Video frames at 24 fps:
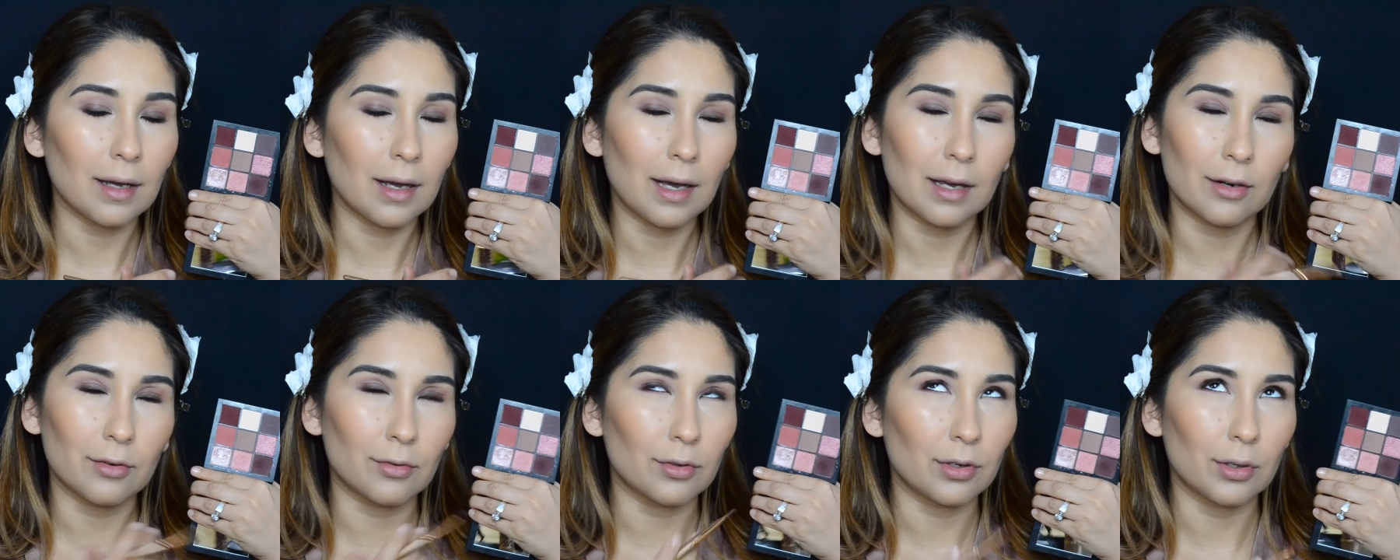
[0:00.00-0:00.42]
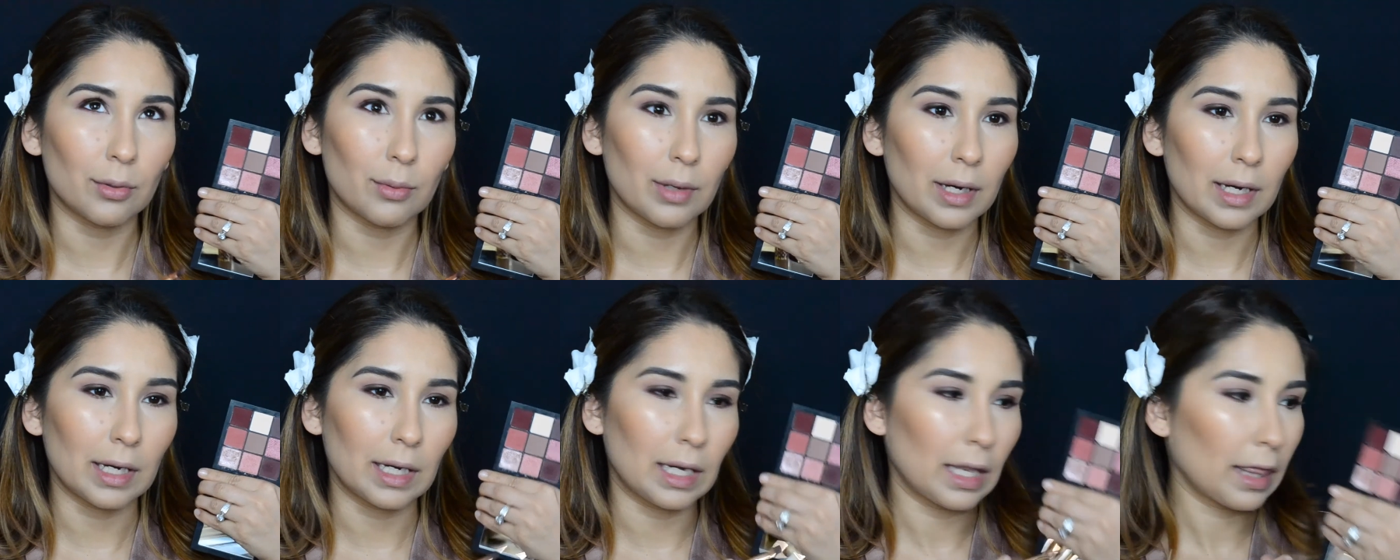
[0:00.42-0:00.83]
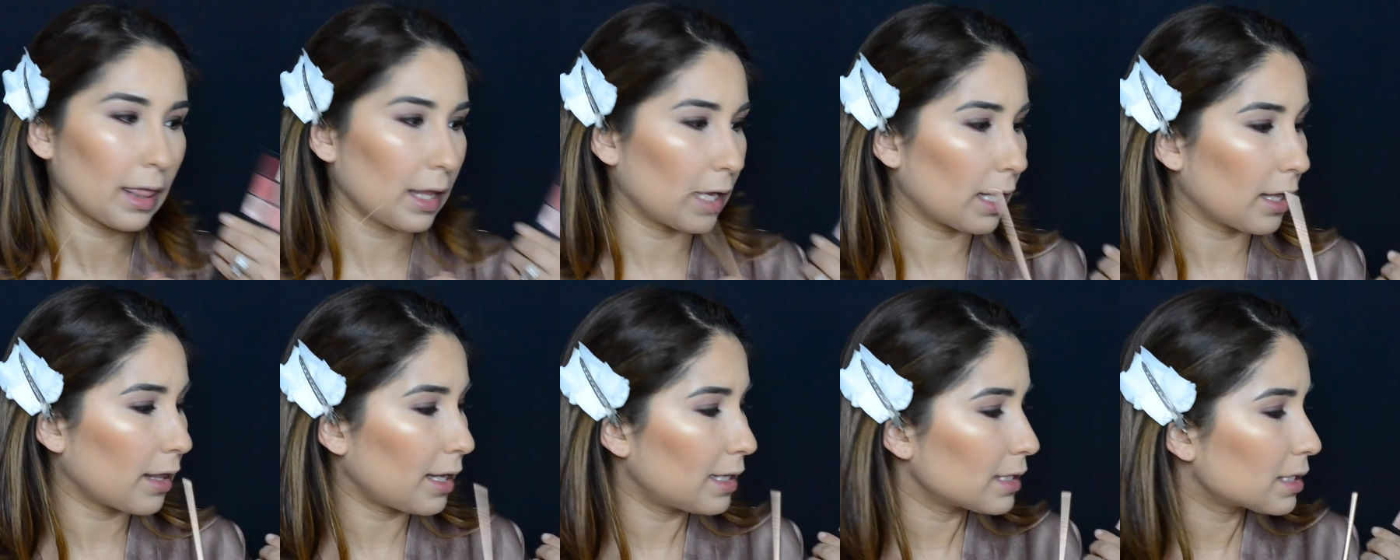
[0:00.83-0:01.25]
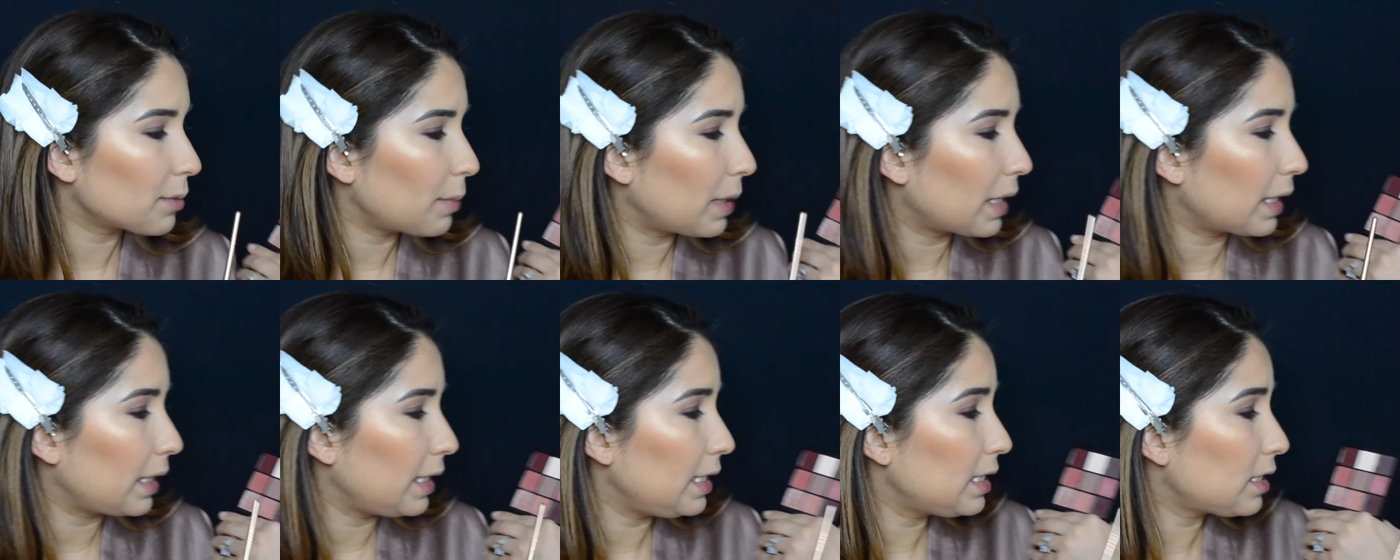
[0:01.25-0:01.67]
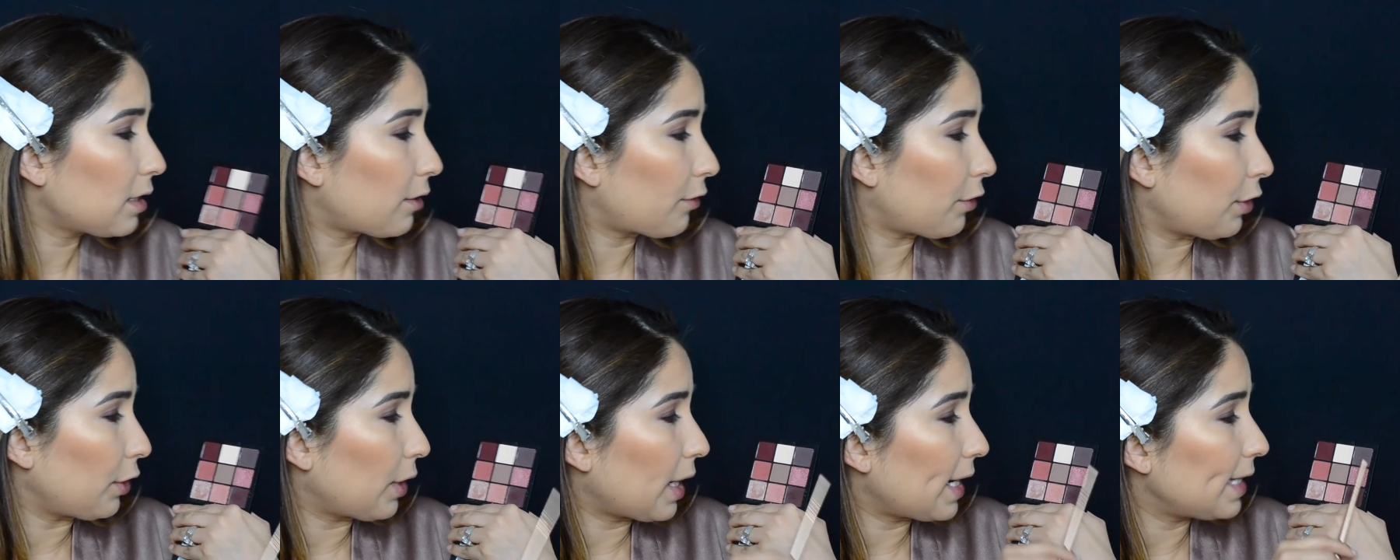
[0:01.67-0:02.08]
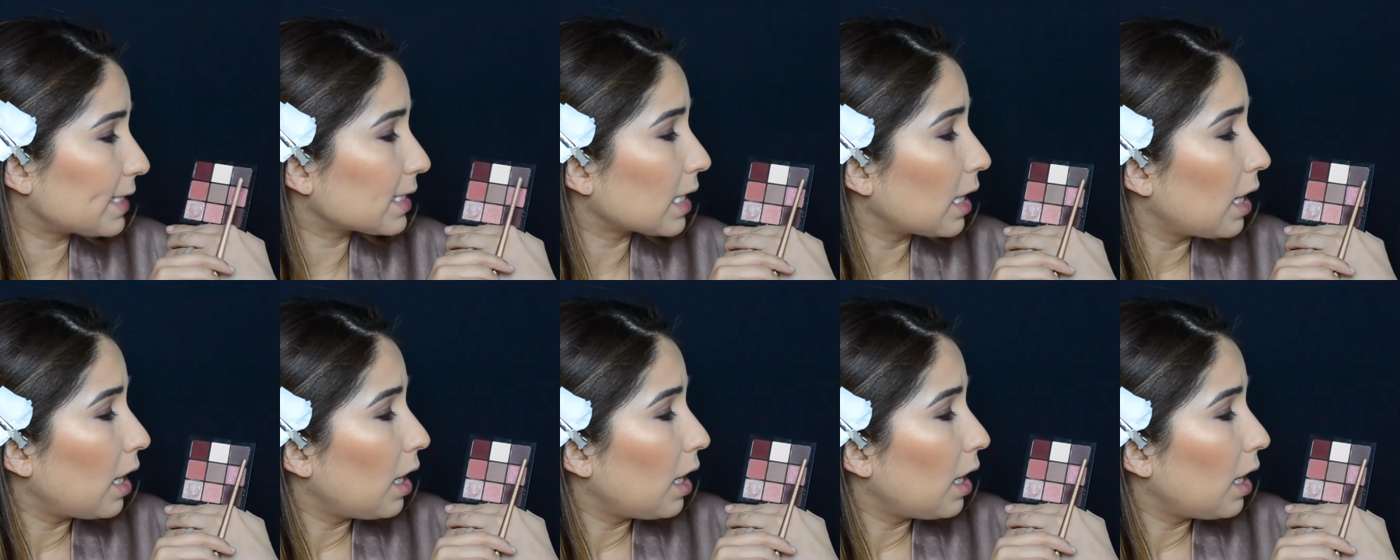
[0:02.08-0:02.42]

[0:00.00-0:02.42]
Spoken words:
I don't know why I didn't think of that to make it easier for you guys.